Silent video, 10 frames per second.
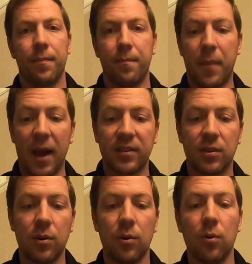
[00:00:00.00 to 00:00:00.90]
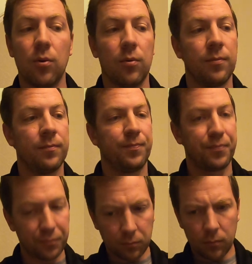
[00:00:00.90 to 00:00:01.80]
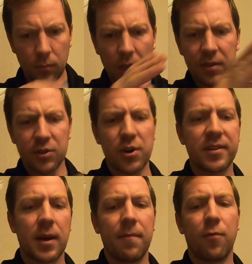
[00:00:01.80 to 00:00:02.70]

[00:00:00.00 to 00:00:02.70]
back to the straight time.